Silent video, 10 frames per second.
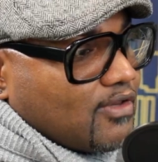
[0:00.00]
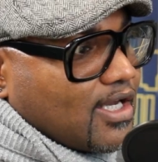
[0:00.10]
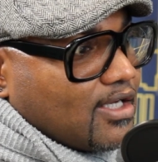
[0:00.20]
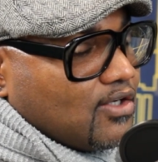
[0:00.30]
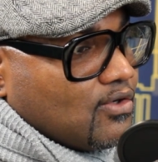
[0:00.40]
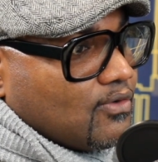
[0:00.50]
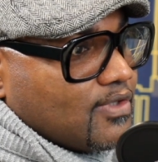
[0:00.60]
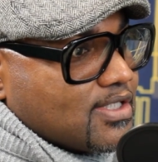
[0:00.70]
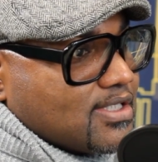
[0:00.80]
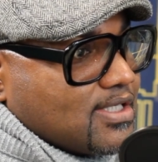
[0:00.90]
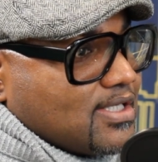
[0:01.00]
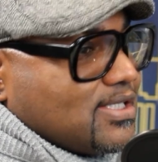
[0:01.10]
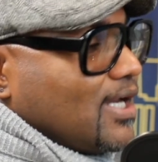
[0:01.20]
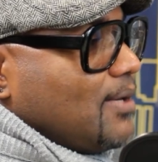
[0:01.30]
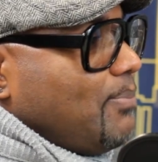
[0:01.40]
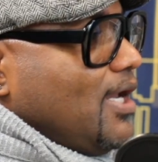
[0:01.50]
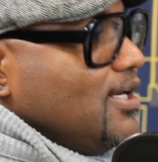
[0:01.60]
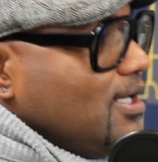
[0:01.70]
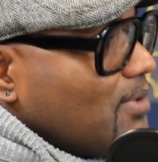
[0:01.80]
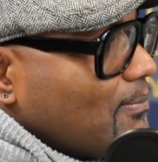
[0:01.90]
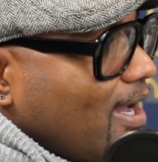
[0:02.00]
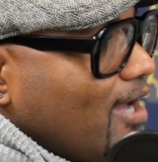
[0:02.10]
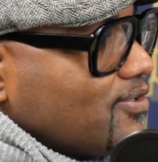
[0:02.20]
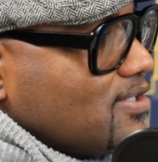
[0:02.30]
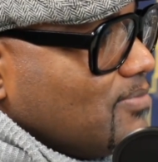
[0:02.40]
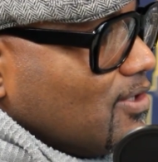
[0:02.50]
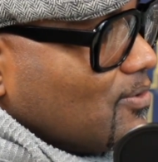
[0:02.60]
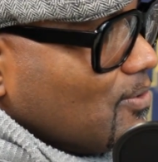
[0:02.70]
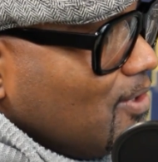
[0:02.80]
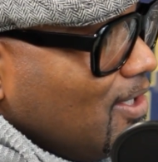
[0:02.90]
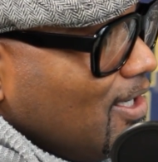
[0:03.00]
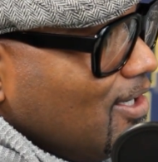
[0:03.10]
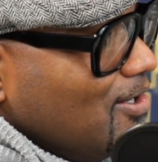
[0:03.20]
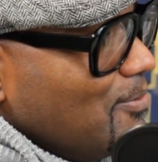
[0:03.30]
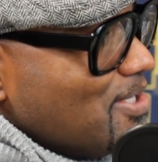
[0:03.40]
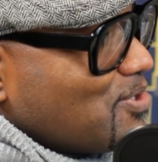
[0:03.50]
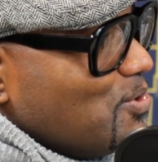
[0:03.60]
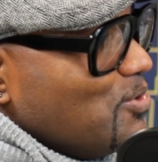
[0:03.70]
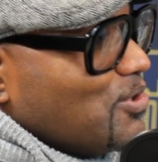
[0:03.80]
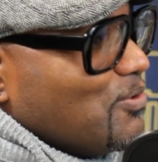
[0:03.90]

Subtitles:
of that, this is the second pandemic my house has been through. You know what I mean? So you